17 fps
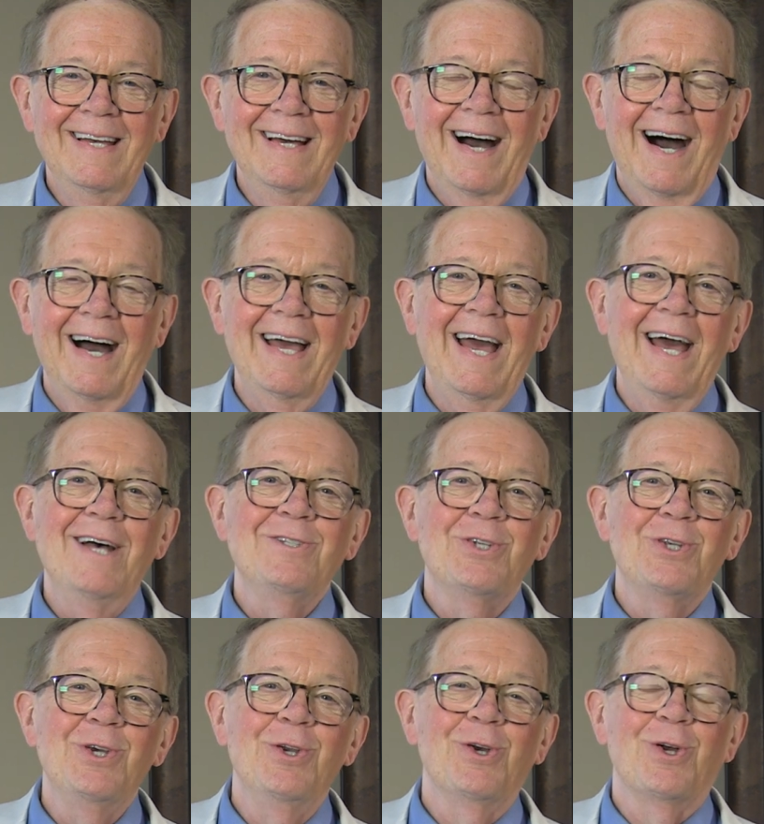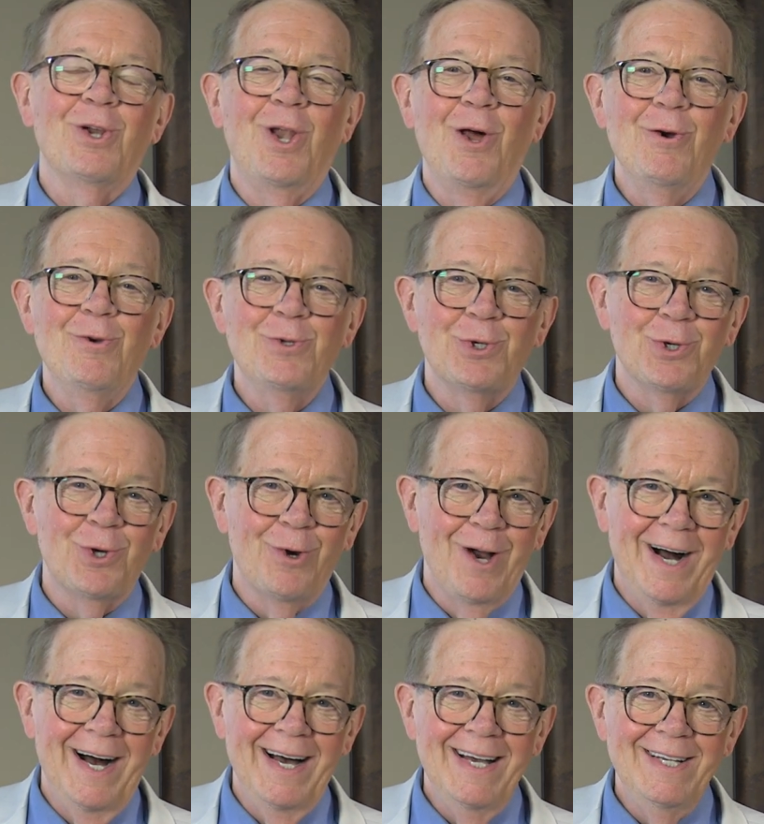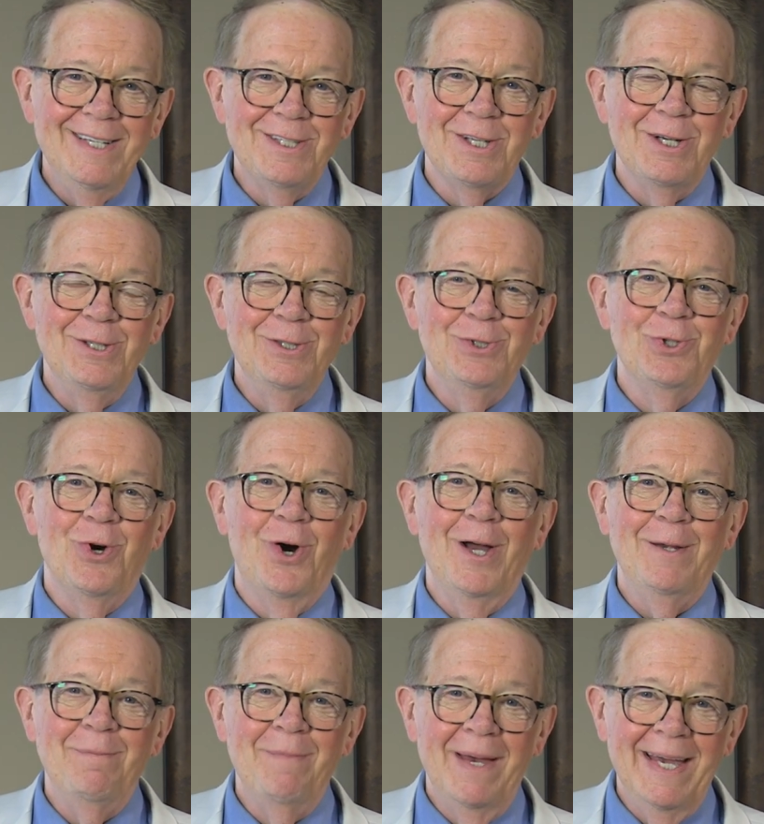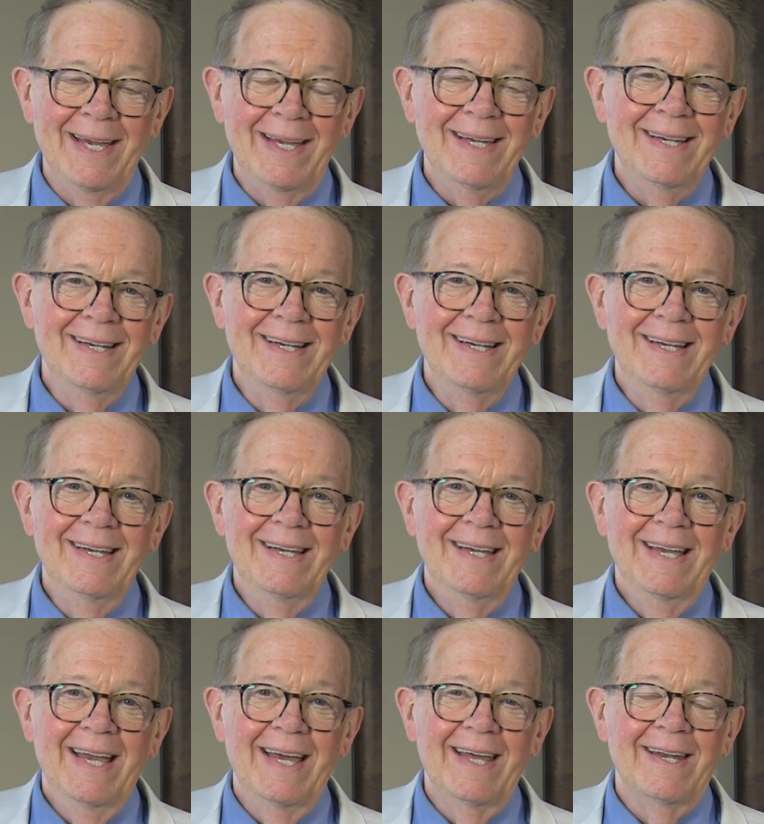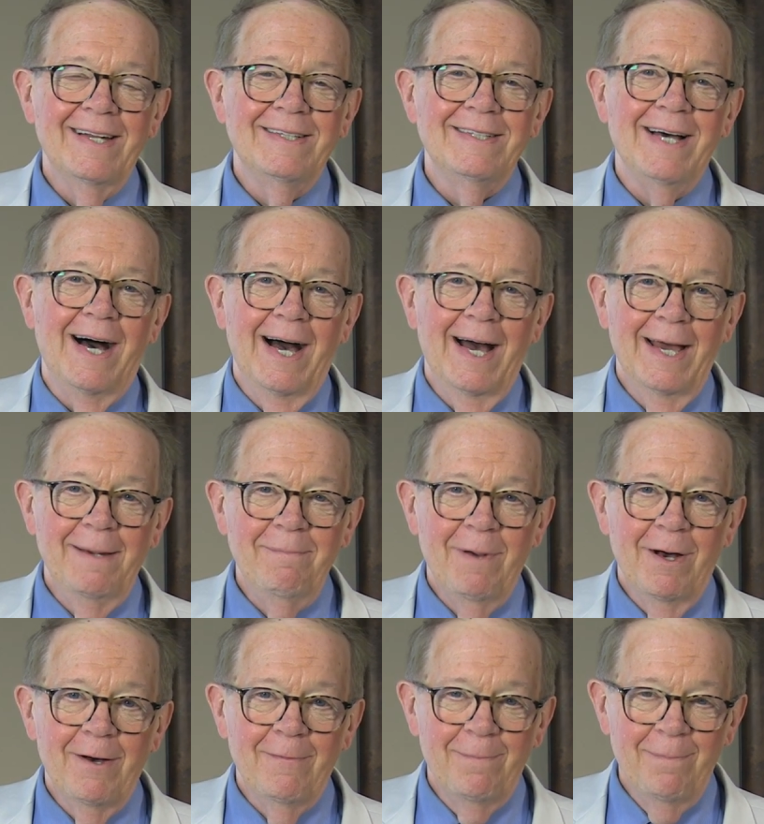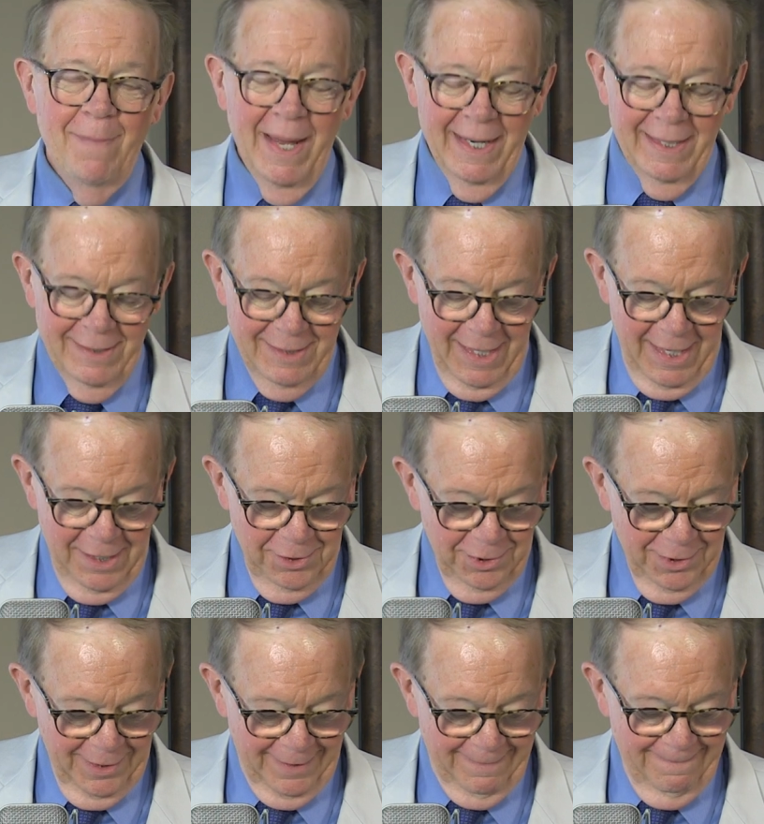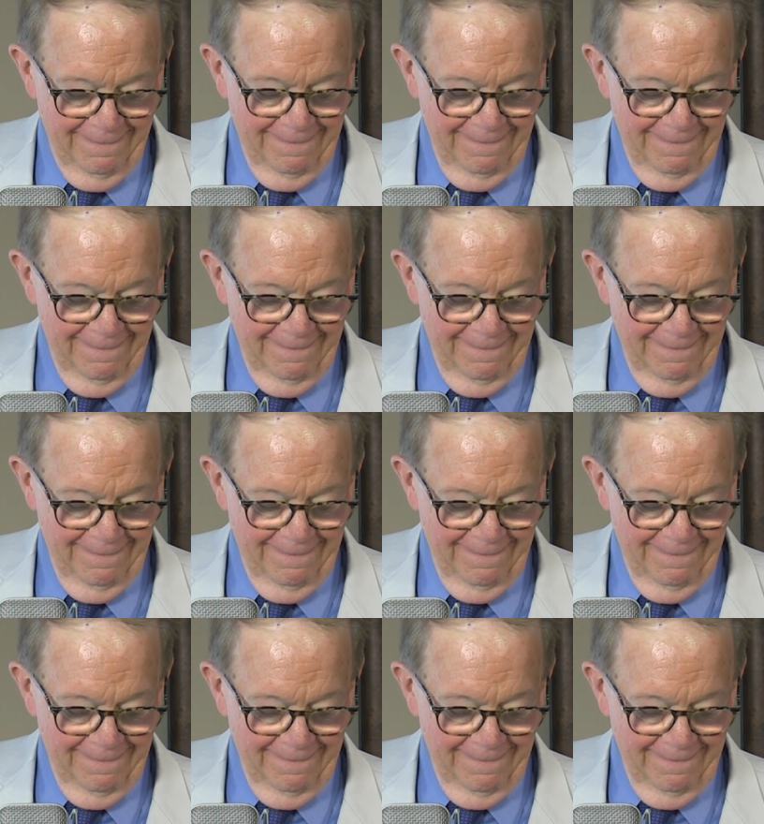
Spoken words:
I ask you to close your eyes and join me in a time of meditation.